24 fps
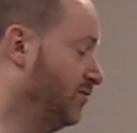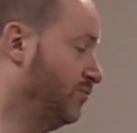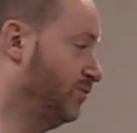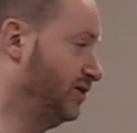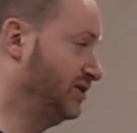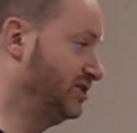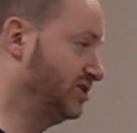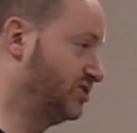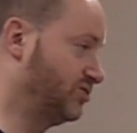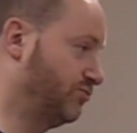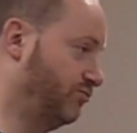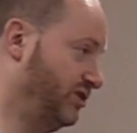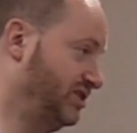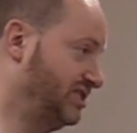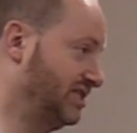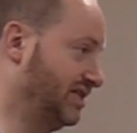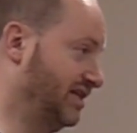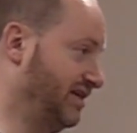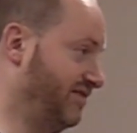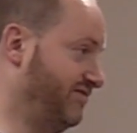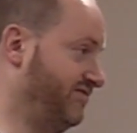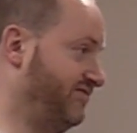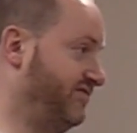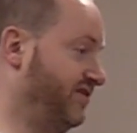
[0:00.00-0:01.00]
we just
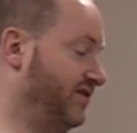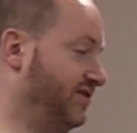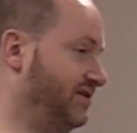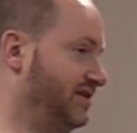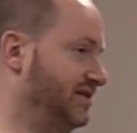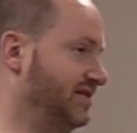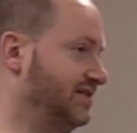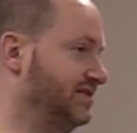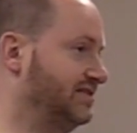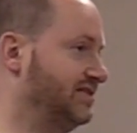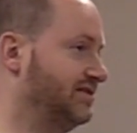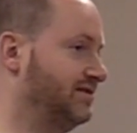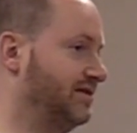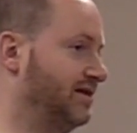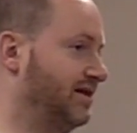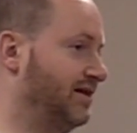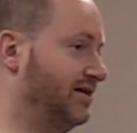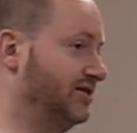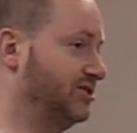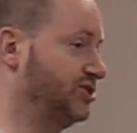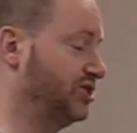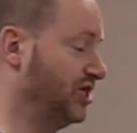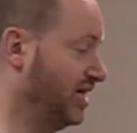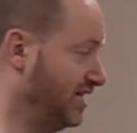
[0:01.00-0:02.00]
recently funded
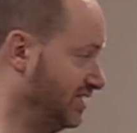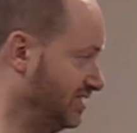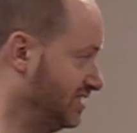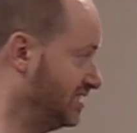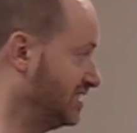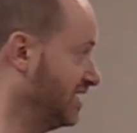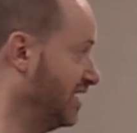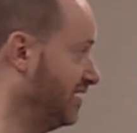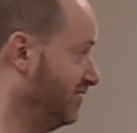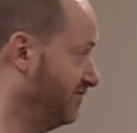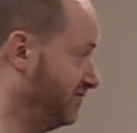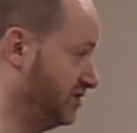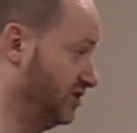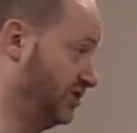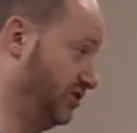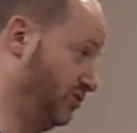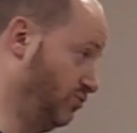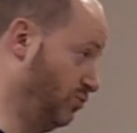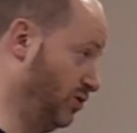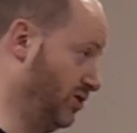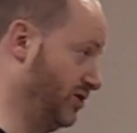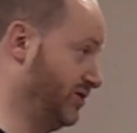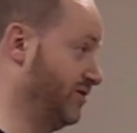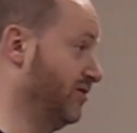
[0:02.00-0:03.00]
ChainSafe to
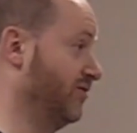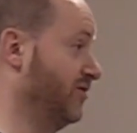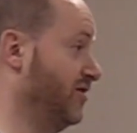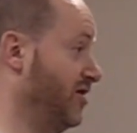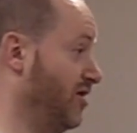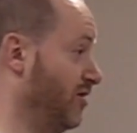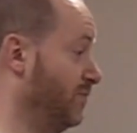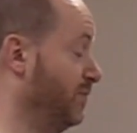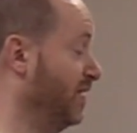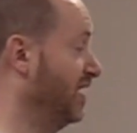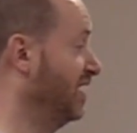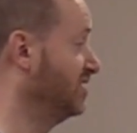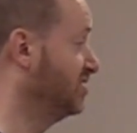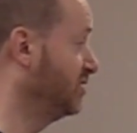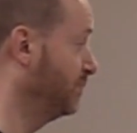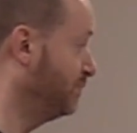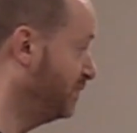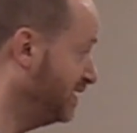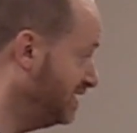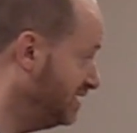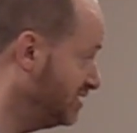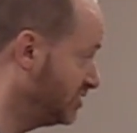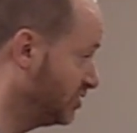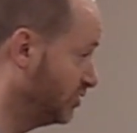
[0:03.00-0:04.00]
do work on Hyperledger
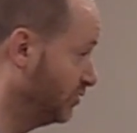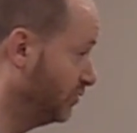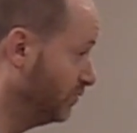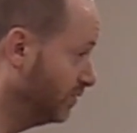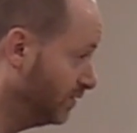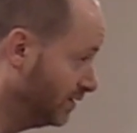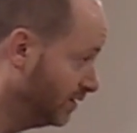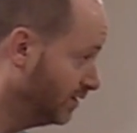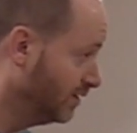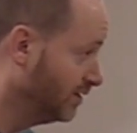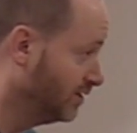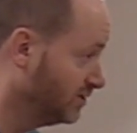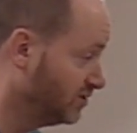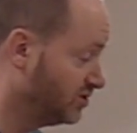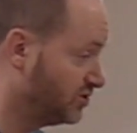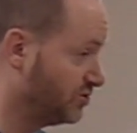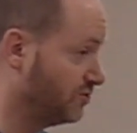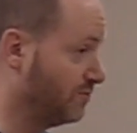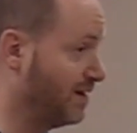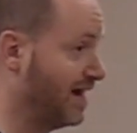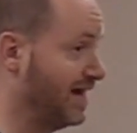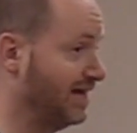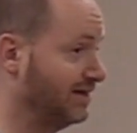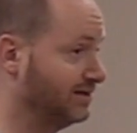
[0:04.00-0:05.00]
Besu
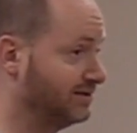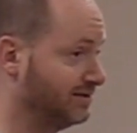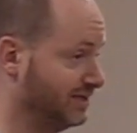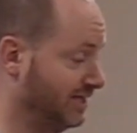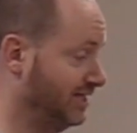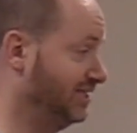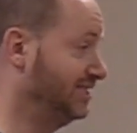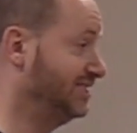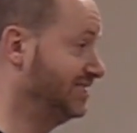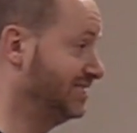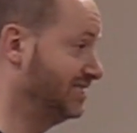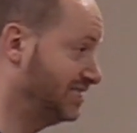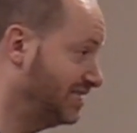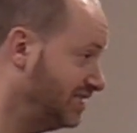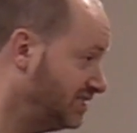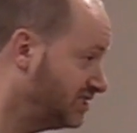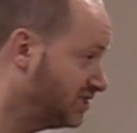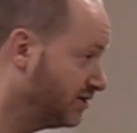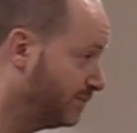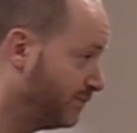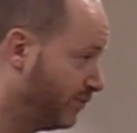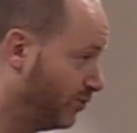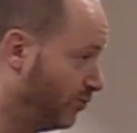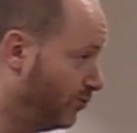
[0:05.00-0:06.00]
to add ETC
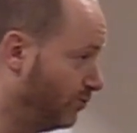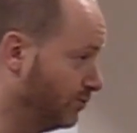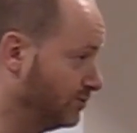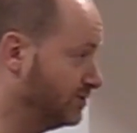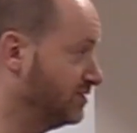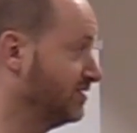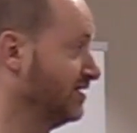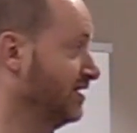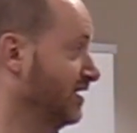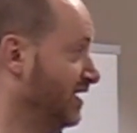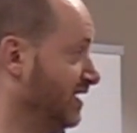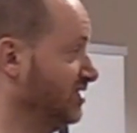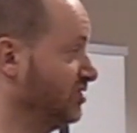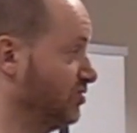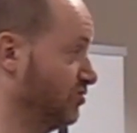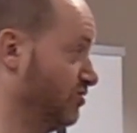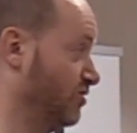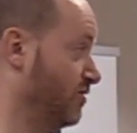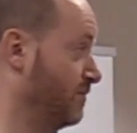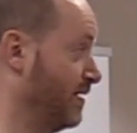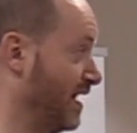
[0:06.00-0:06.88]
support, and it took